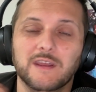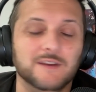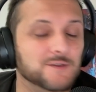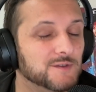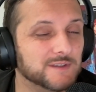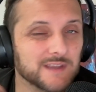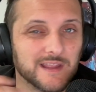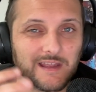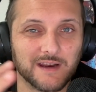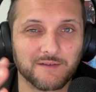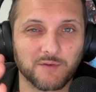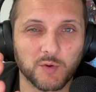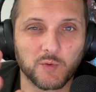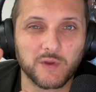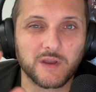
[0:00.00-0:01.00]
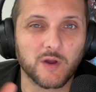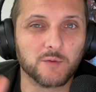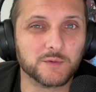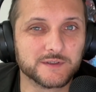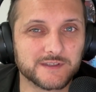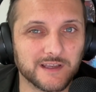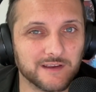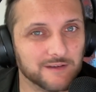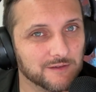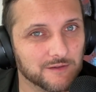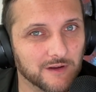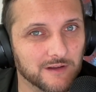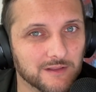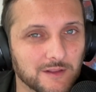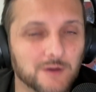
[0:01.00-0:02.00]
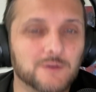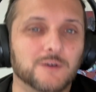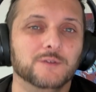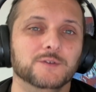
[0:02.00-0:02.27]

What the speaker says: and you just send that every week, almost like you're a local